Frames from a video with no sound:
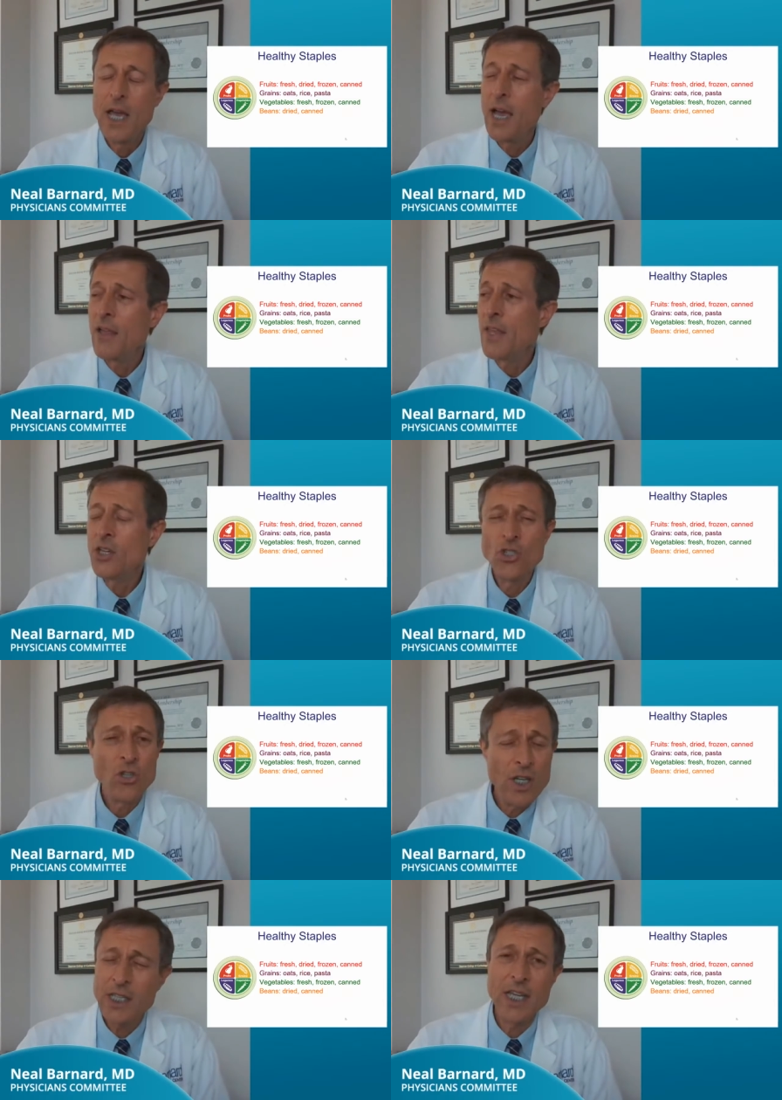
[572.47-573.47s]
And they
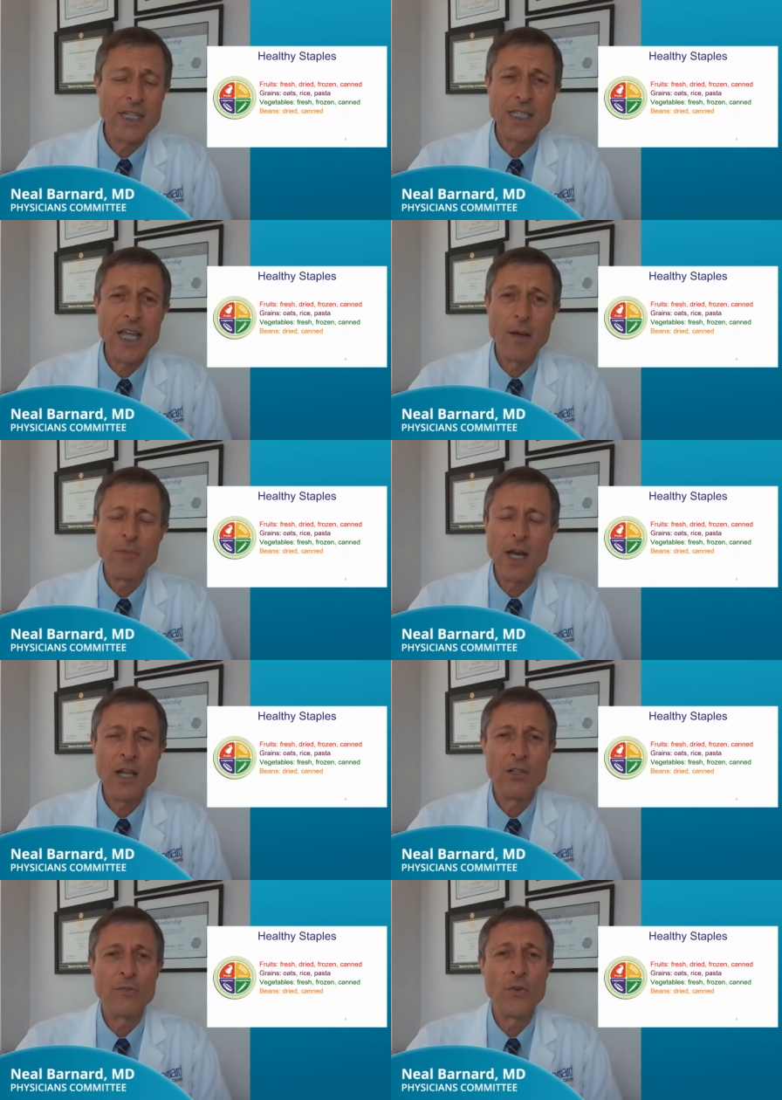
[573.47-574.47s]
shouldn't get a SNAP
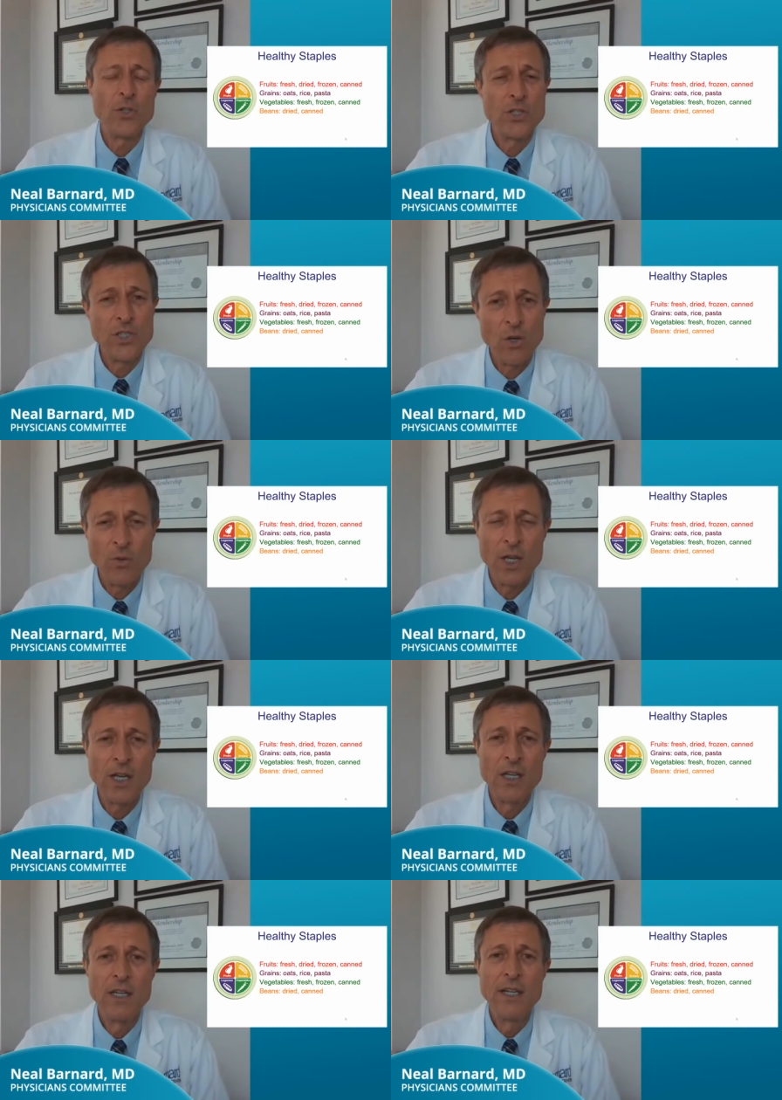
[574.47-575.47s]
dollar for a soda